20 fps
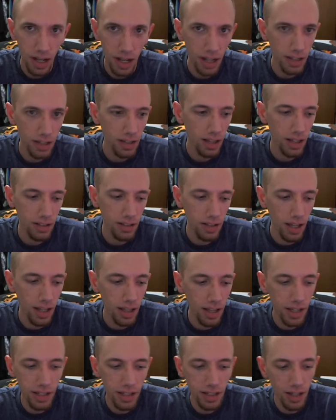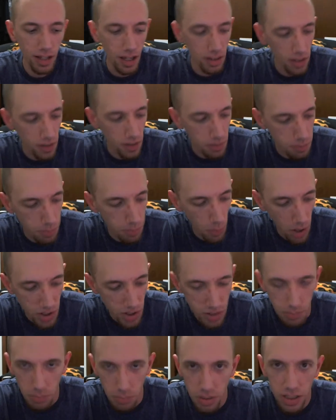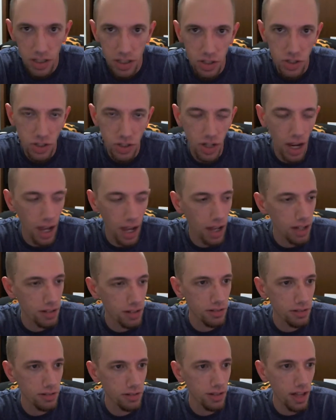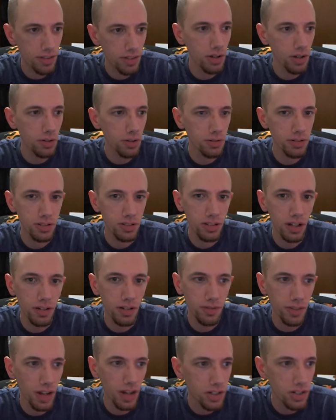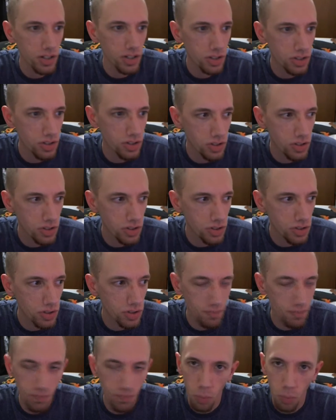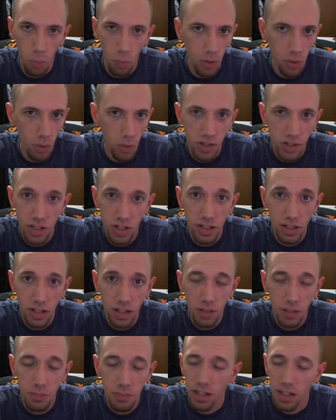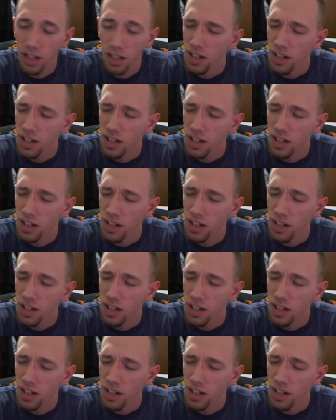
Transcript: I like it. I love watching Bleach and Death Note and stuff, and I just want to watch it in dubbed.